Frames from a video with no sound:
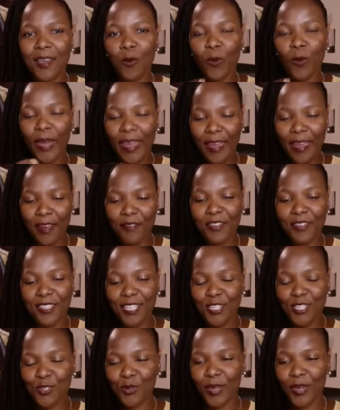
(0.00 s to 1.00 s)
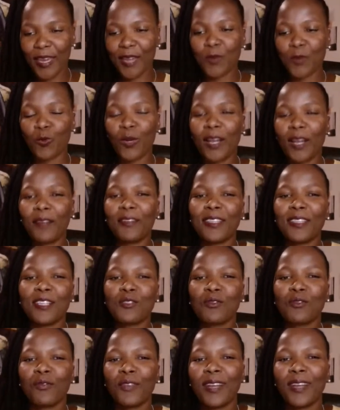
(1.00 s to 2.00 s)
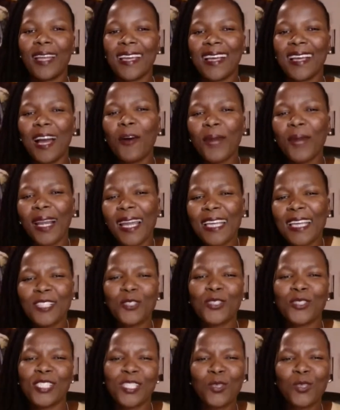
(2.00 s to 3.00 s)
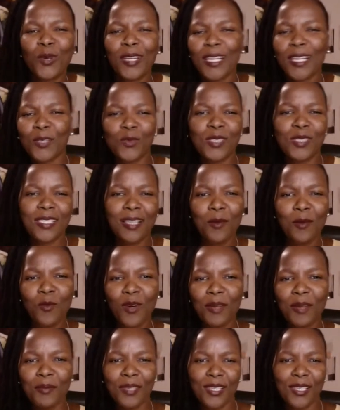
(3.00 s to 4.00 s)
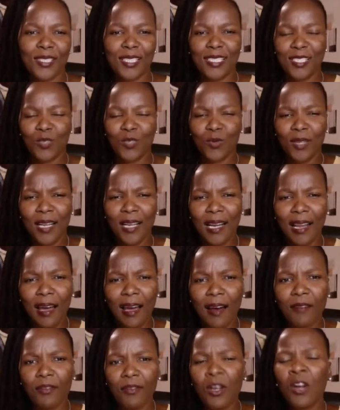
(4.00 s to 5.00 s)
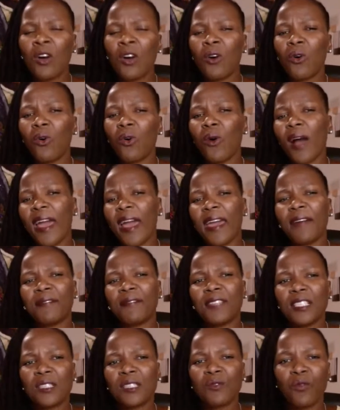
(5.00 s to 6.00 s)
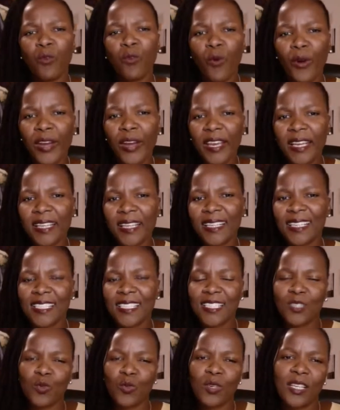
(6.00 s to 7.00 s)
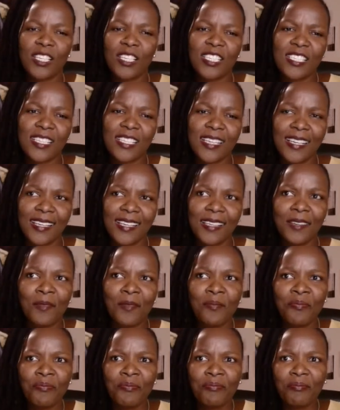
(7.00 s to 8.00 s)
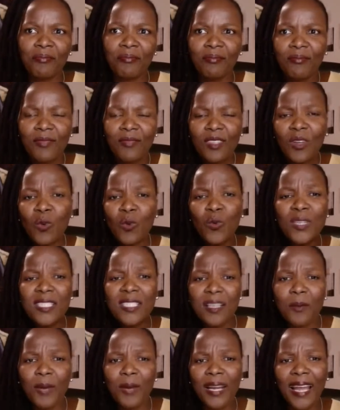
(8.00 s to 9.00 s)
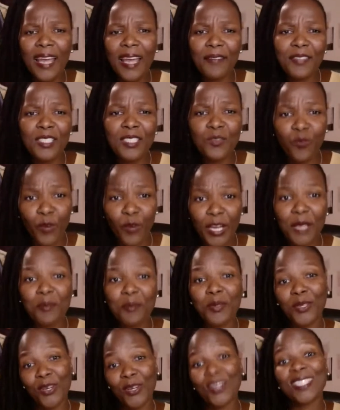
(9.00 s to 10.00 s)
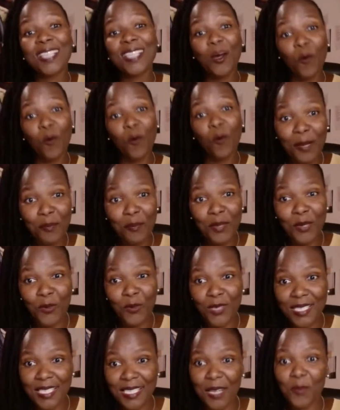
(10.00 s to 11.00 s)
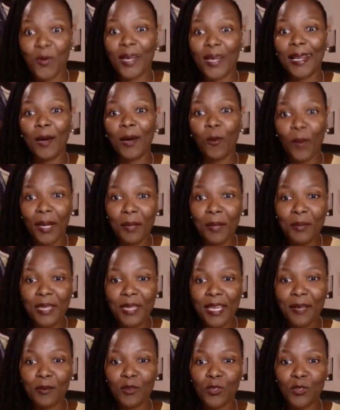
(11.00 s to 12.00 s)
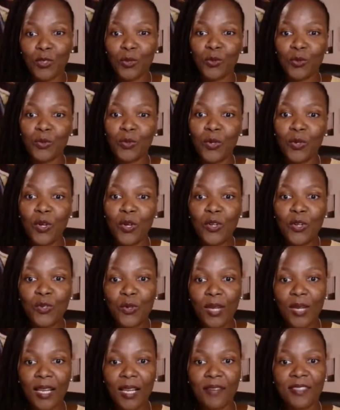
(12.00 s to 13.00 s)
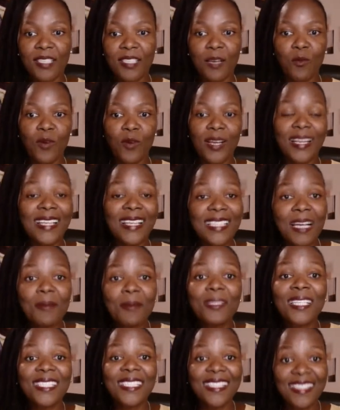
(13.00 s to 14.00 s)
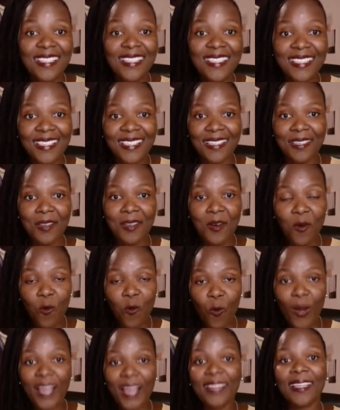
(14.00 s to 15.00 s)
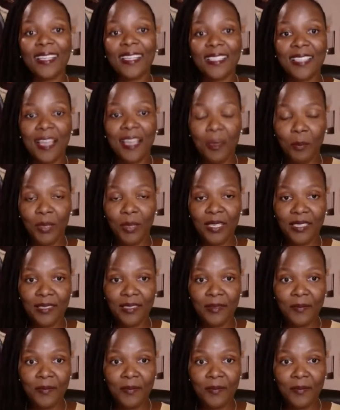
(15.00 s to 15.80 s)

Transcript: wherever that you at, whatever that you feel like, I would like to just connect with someone because I just want to love, or I have this void and I just want to share with someone. I have this void because I want to be with someone. I want to be able to love someone. At times there's a reason why that is happening.